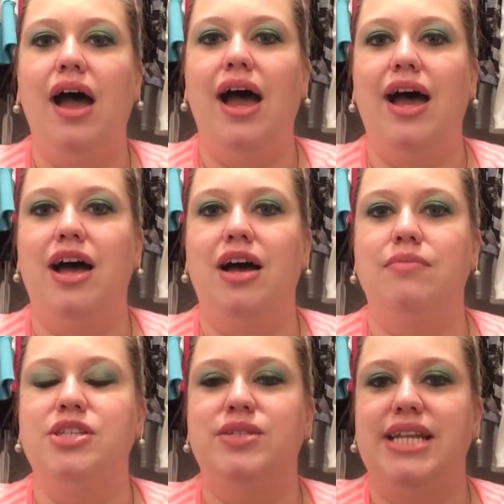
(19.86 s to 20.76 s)

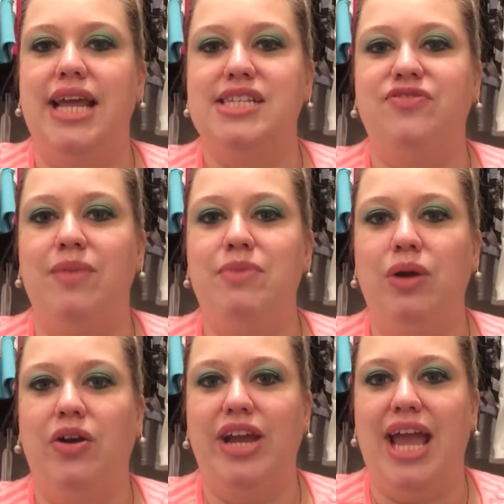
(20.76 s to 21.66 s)
So today is
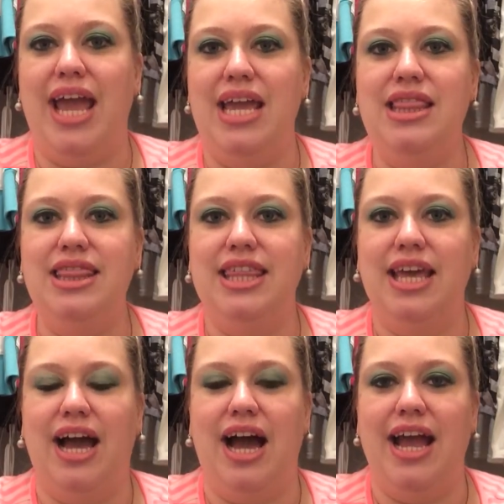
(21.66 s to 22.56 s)
February 8th.
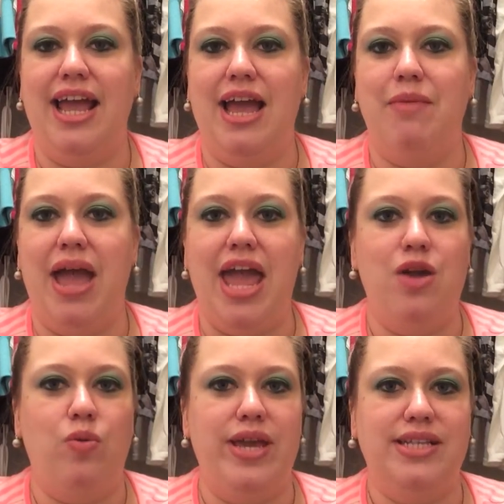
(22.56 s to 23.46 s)
I am
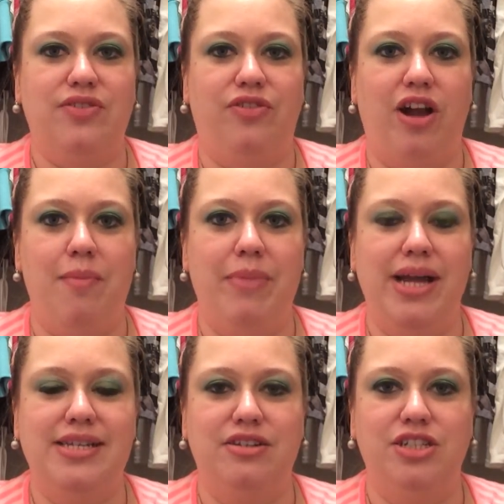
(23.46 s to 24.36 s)
8 weeks from
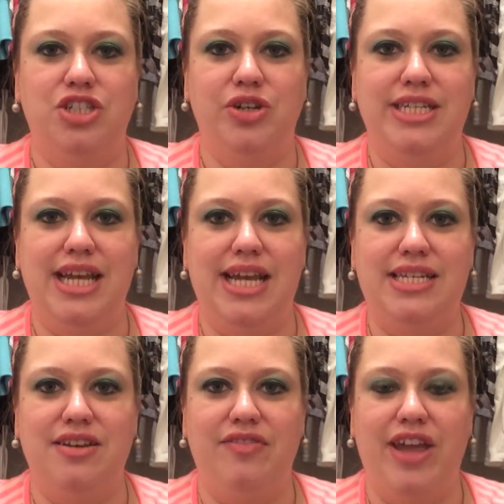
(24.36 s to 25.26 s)
my surgery
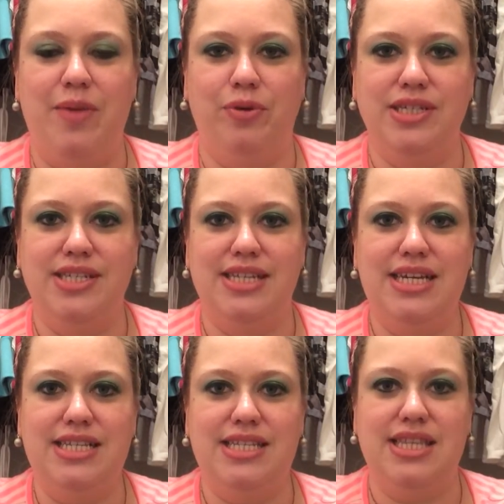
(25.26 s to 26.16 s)
date of April
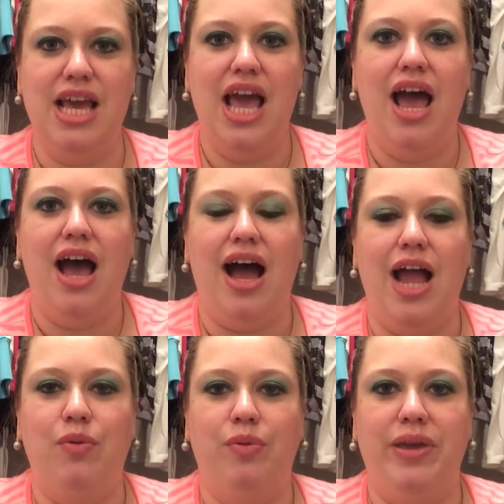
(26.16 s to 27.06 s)
6th.
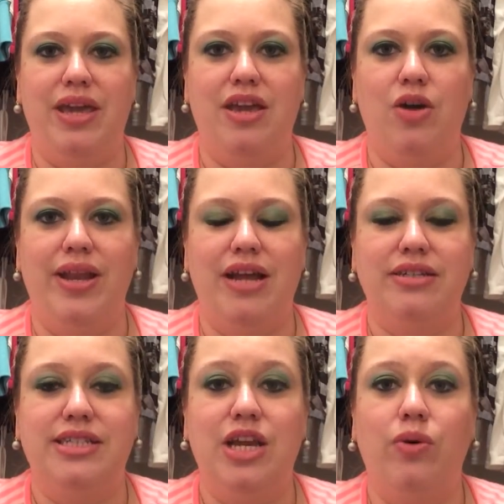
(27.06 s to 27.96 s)
I will be going down
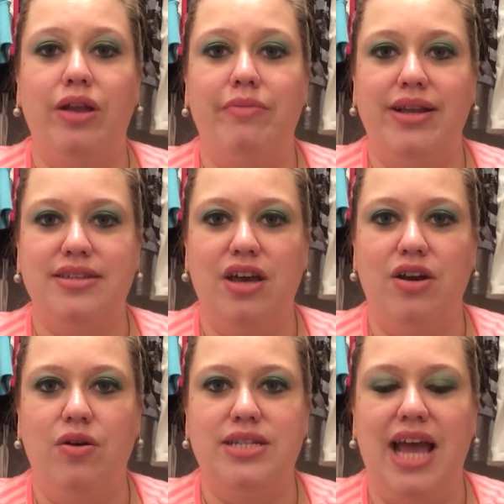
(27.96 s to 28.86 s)
to Tijuana,
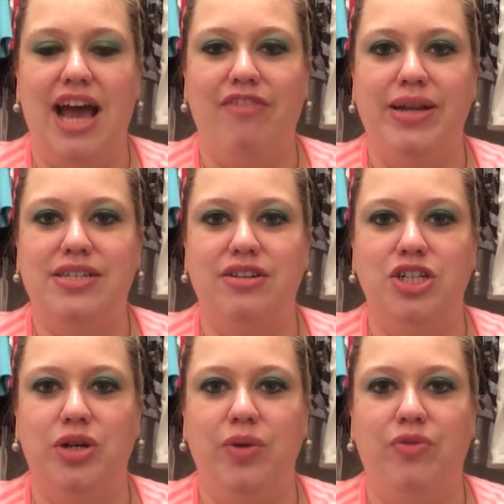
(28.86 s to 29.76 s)
Mexico to have my
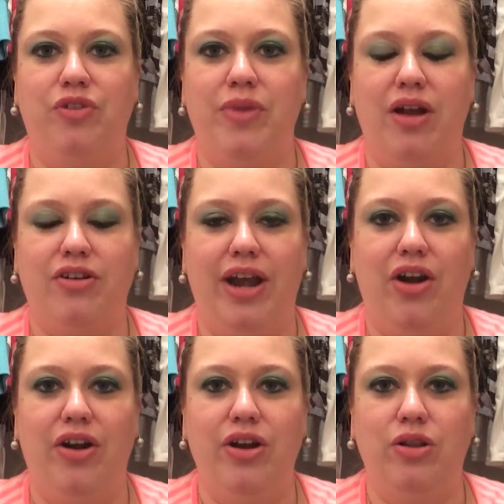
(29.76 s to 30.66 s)
surgery from Dr.
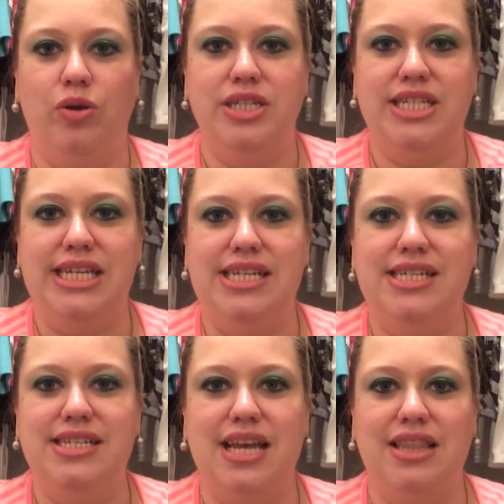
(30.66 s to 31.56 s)
Ariel
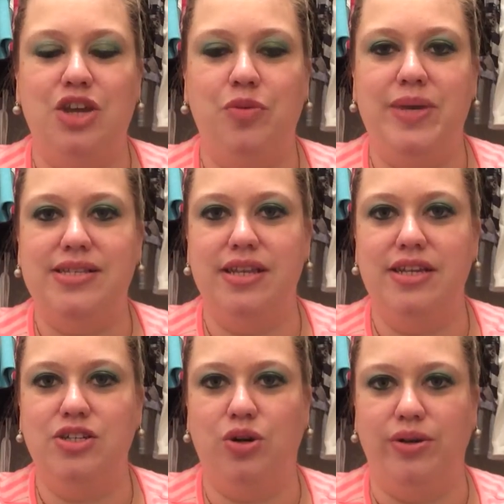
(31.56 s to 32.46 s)
Ortiz at the Obesity
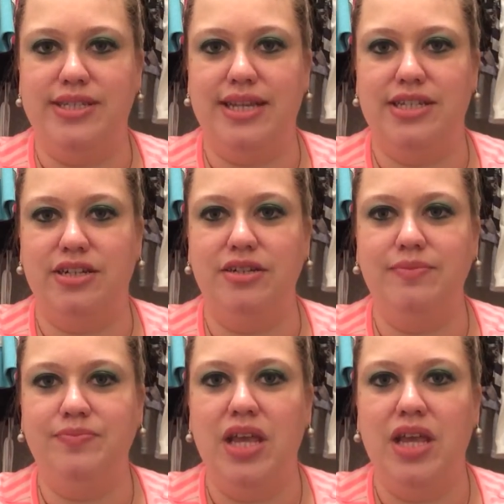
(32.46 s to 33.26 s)
Control Center.